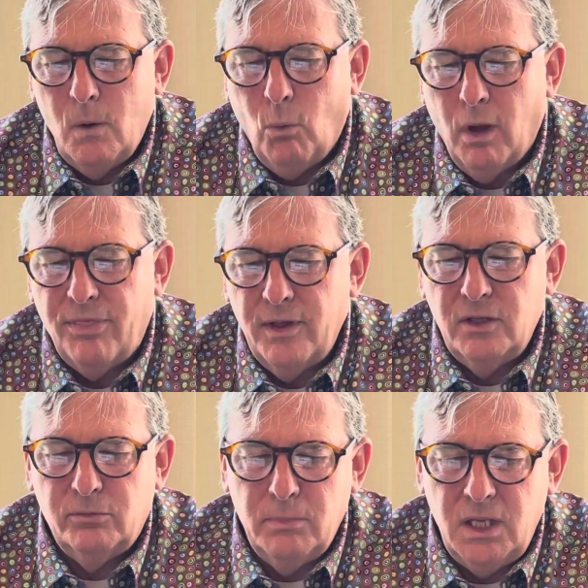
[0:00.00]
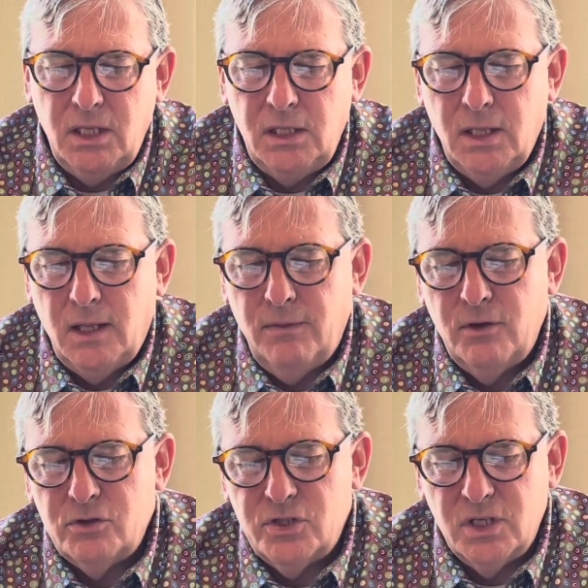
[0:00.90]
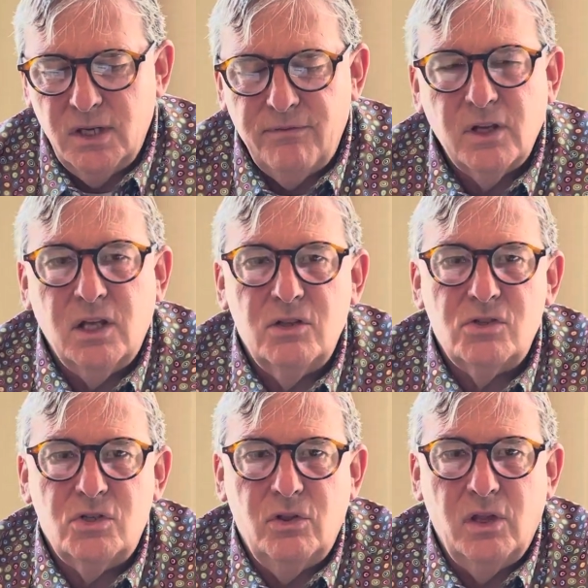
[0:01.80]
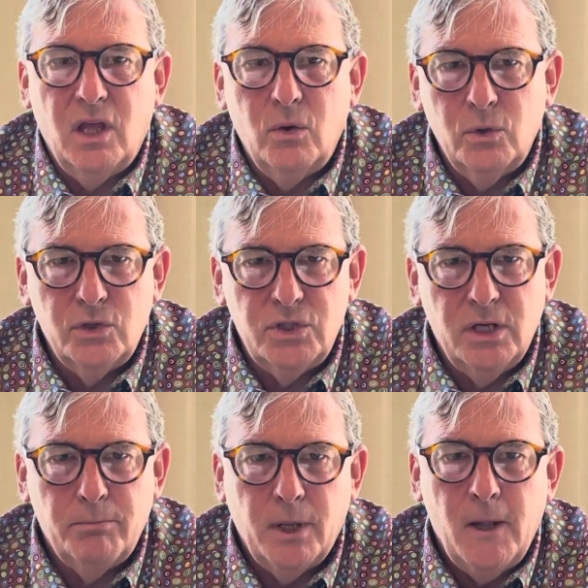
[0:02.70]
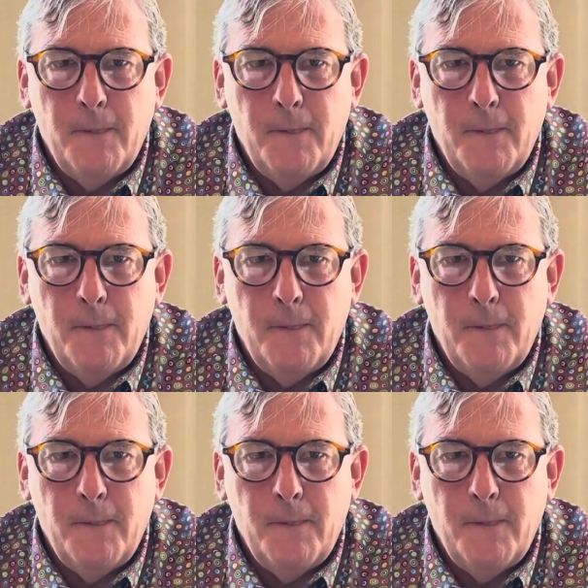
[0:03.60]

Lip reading: what things mean and their significance to the ownership